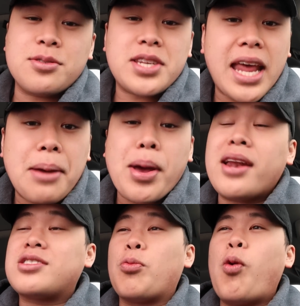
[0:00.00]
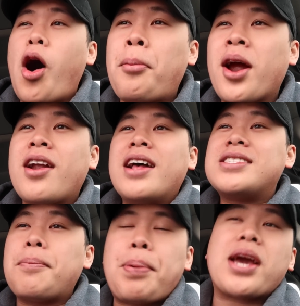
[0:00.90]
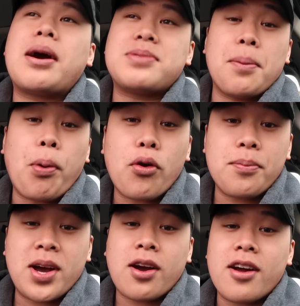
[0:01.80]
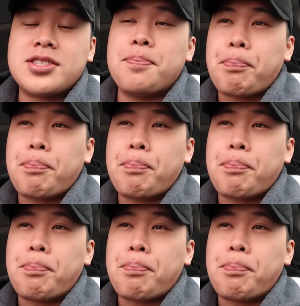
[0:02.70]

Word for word: So today I'm headed to Walmart to pick up some Pokemon cards.